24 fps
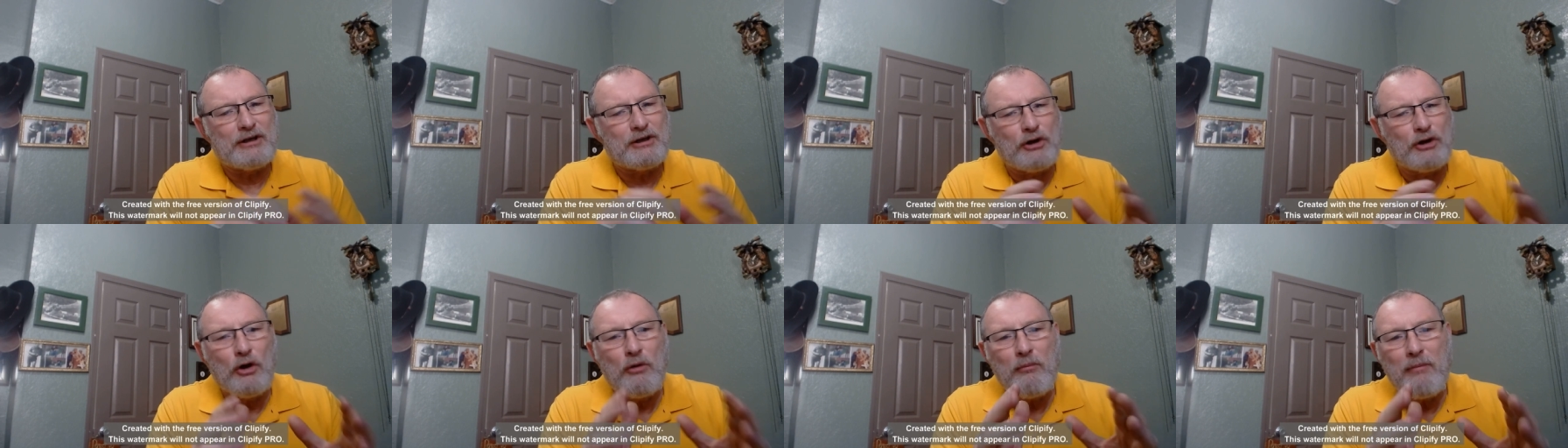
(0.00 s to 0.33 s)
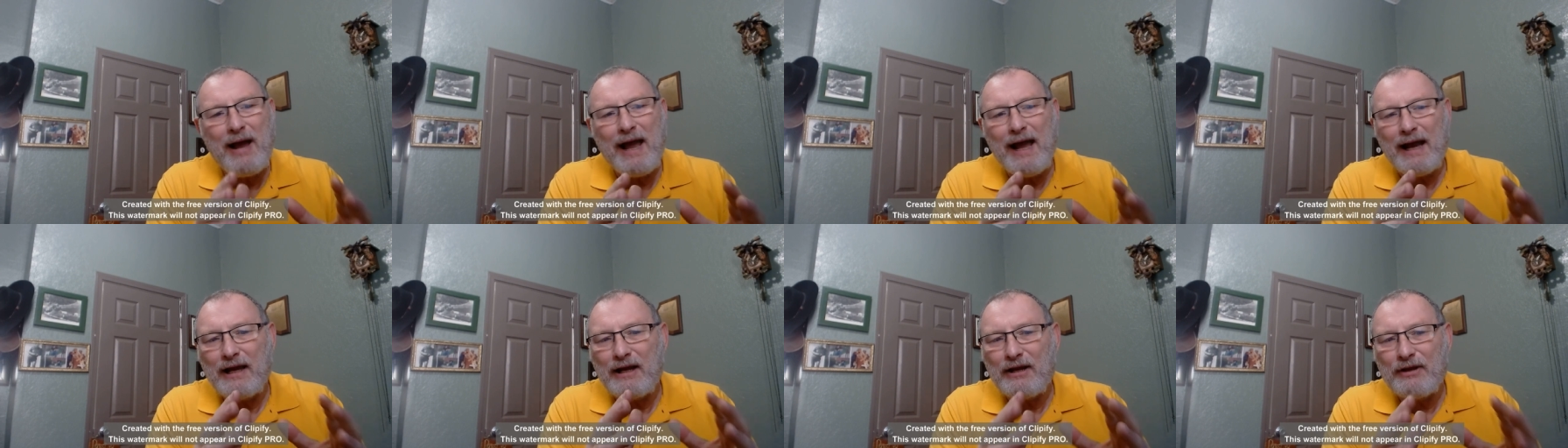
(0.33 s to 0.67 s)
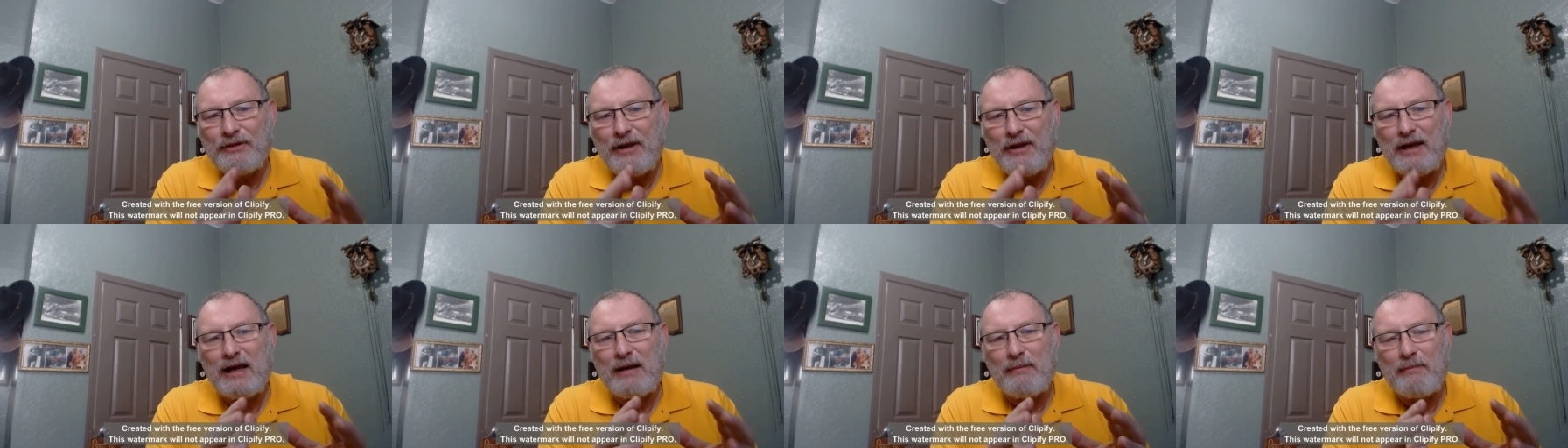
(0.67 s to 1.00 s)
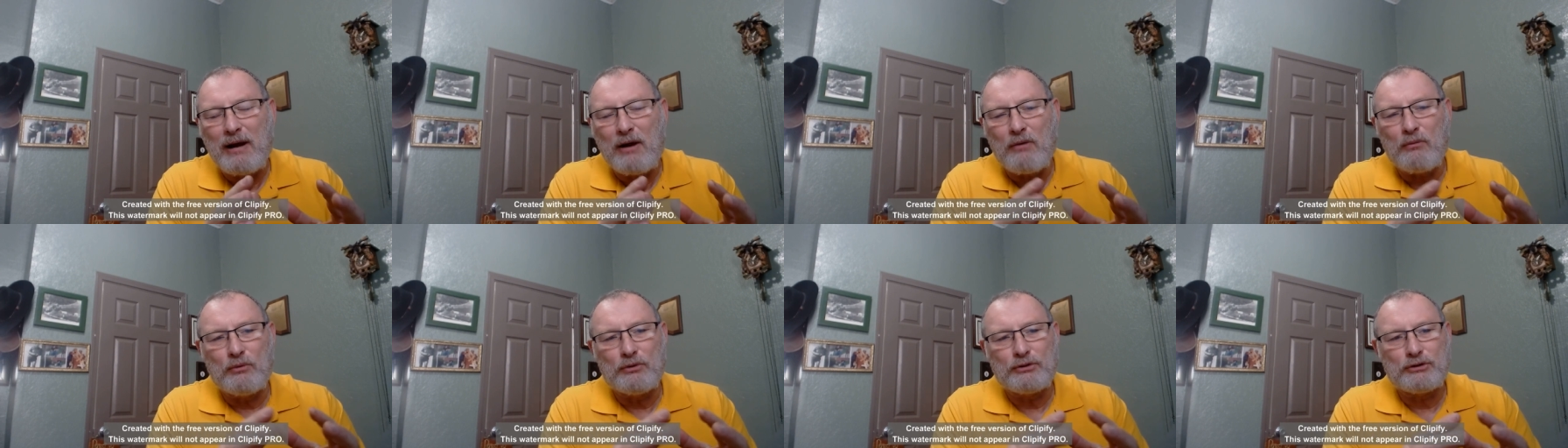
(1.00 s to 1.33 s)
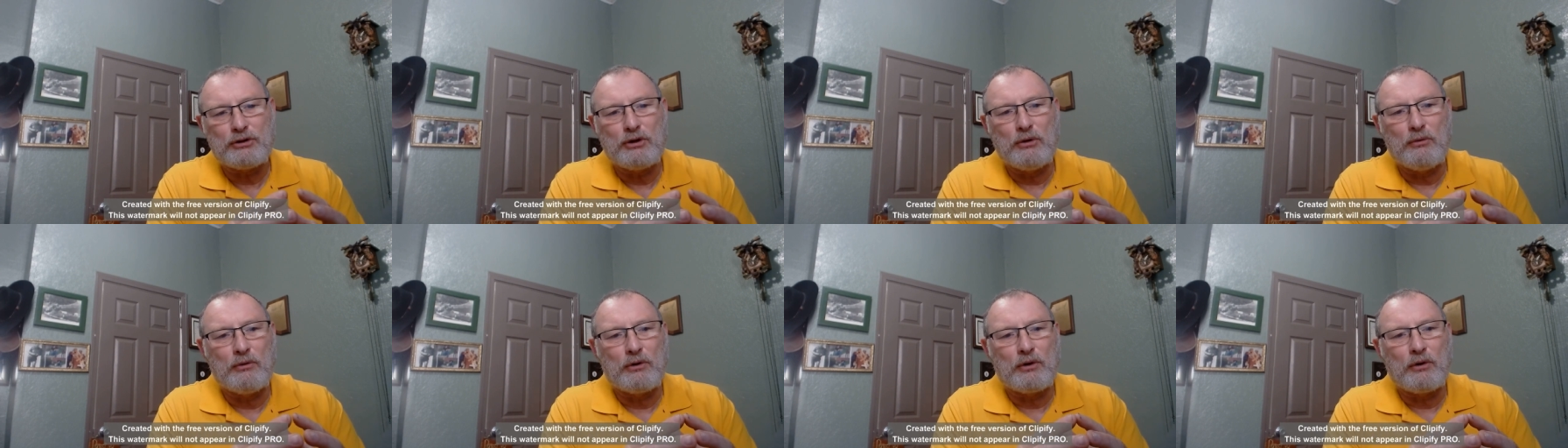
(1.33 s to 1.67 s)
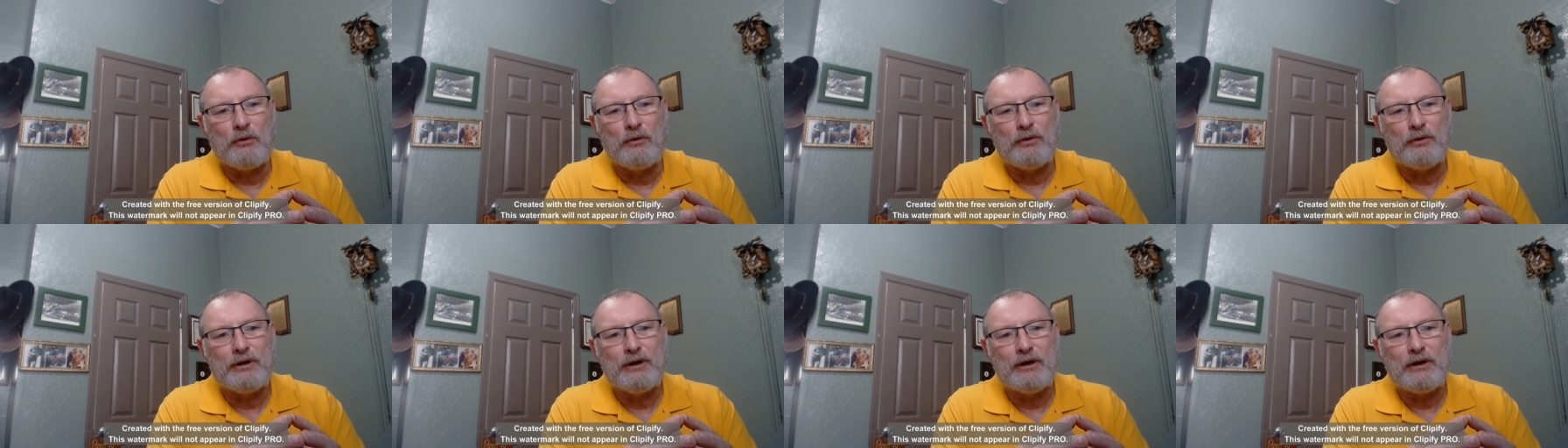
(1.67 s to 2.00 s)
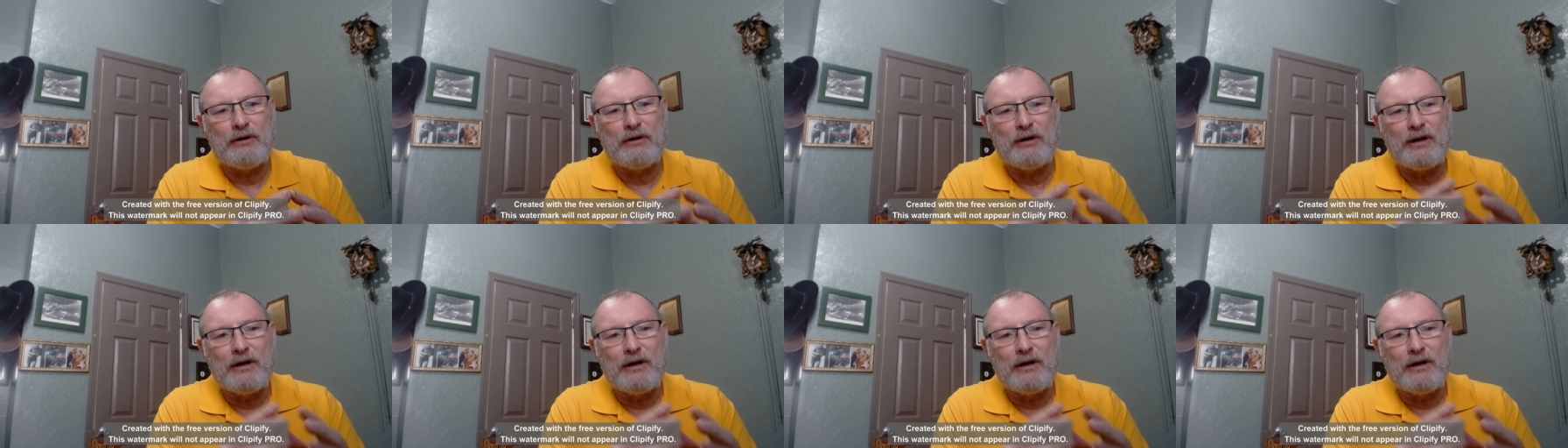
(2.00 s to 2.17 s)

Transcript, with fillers: Go back and think about what's going on here,